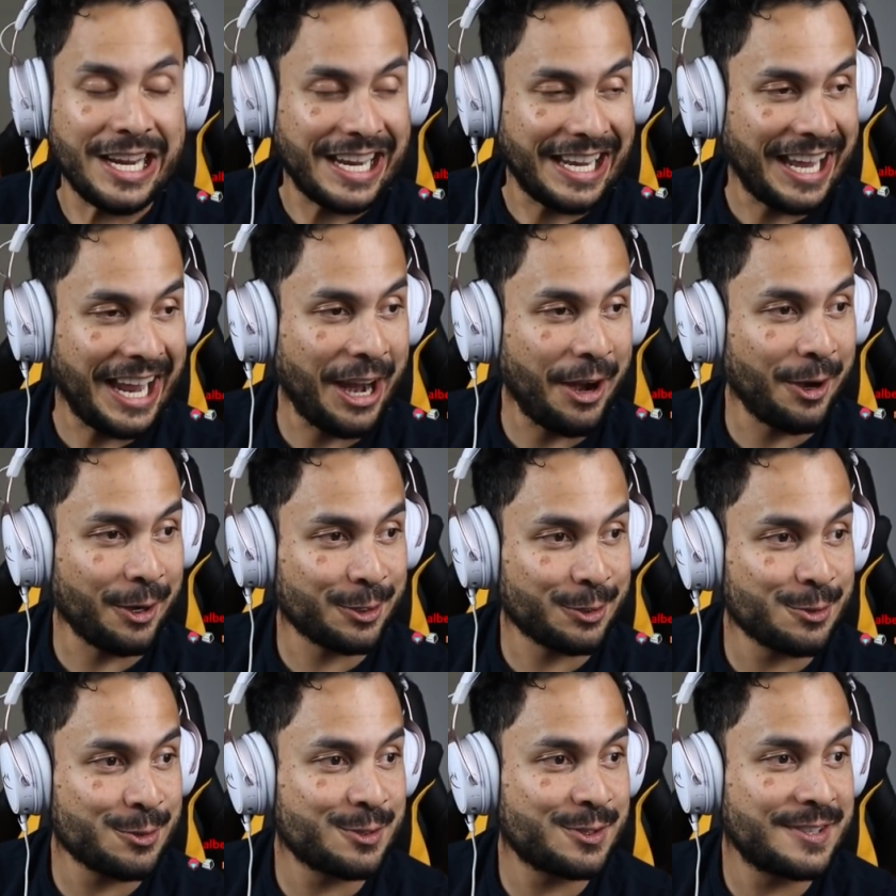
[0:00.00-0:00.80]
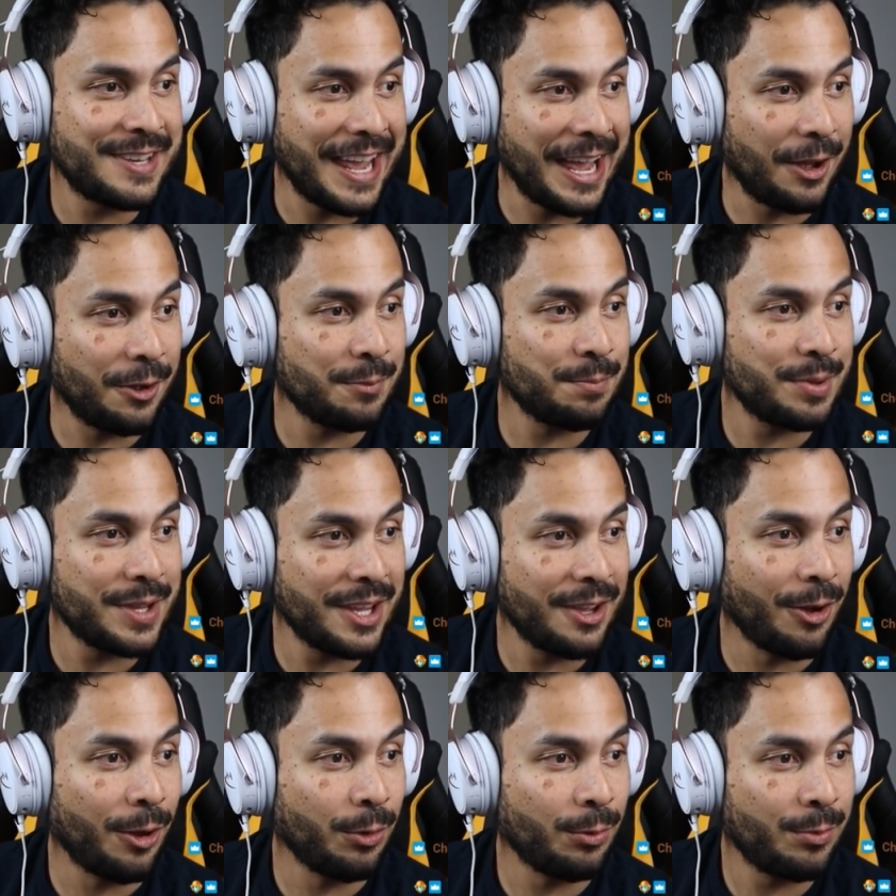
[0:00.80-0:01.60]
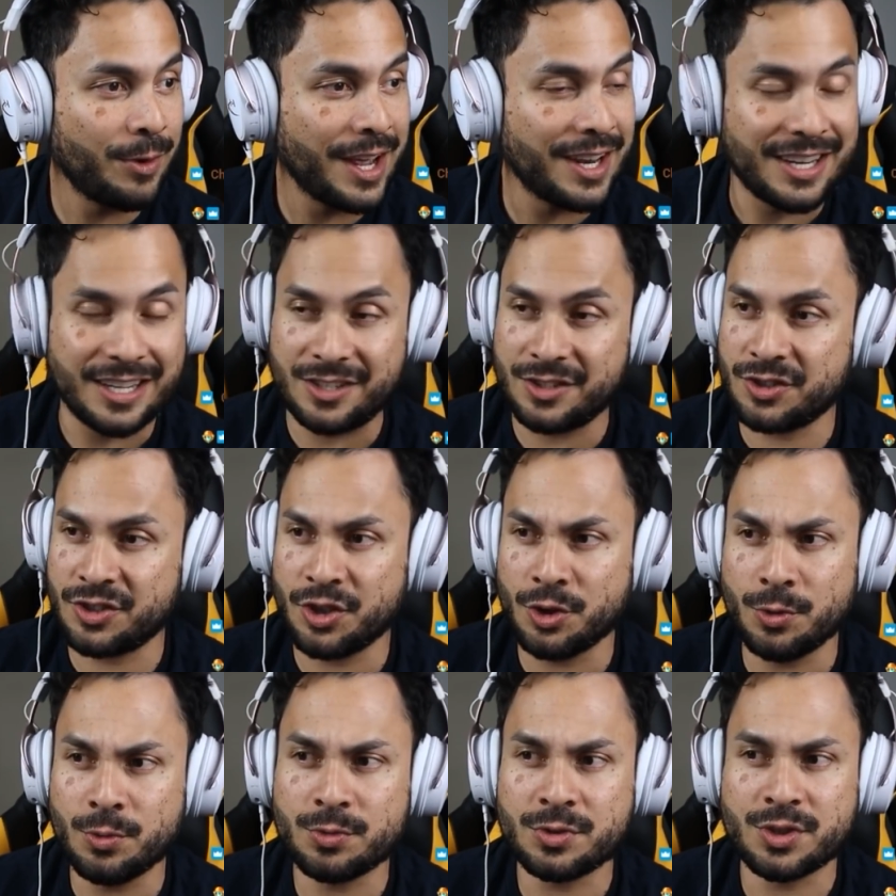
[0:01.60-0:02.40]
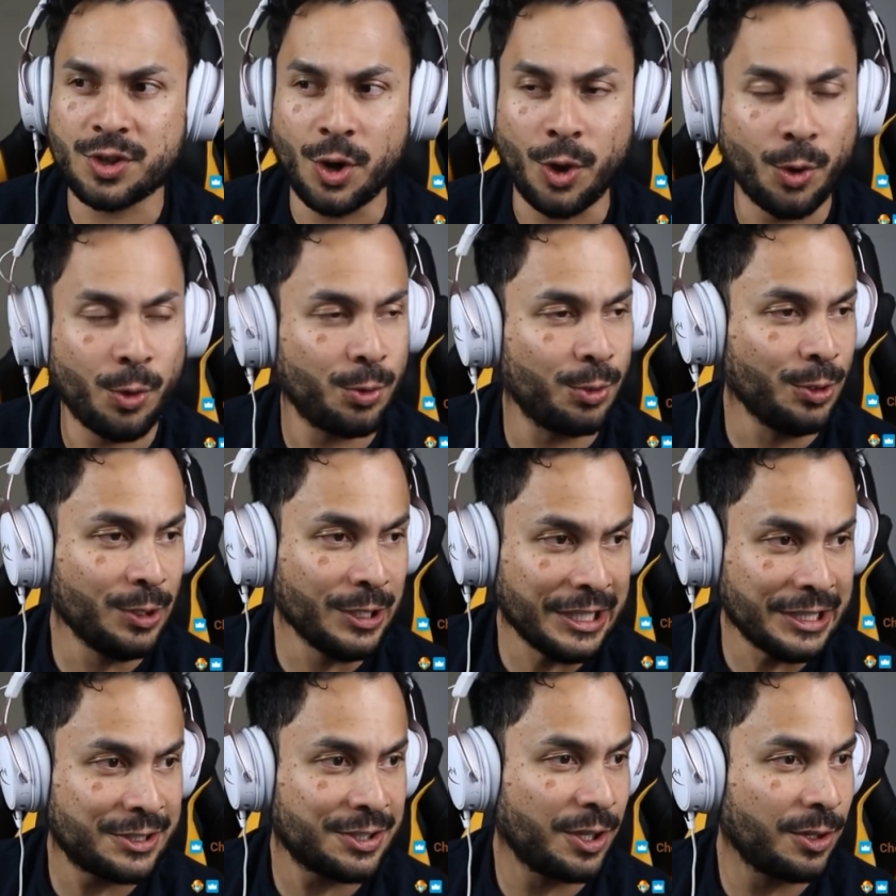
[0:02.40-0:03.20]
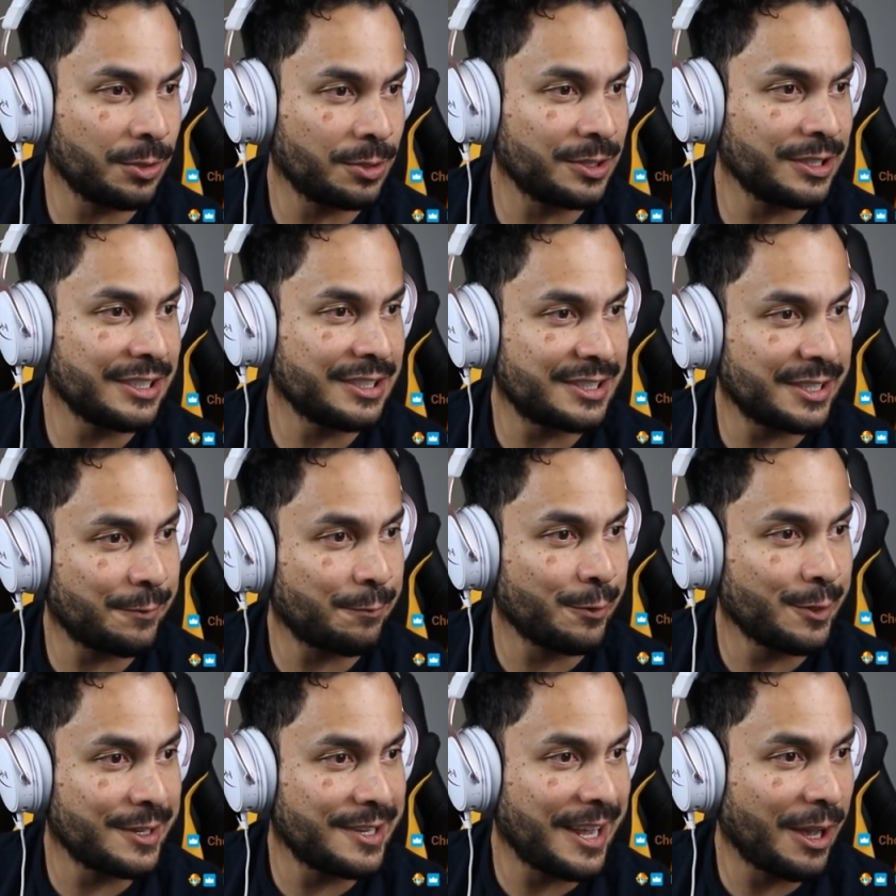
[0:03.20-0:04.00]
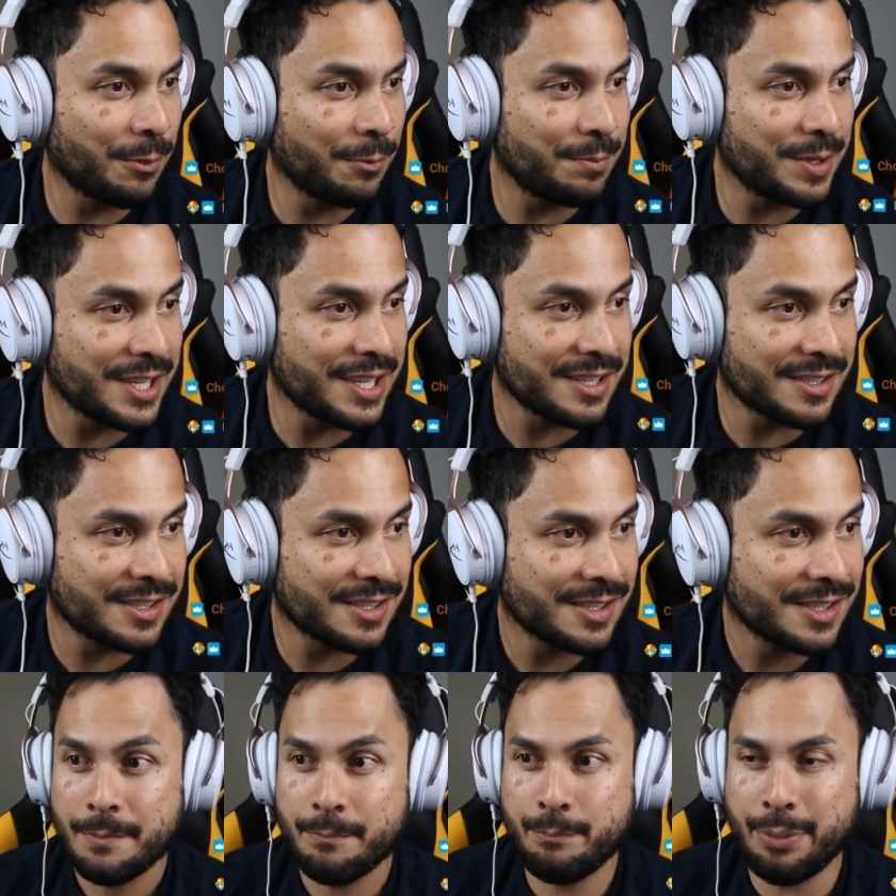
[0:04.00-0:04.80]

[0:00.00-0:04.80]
characters down B already. 2 totally different down Bs.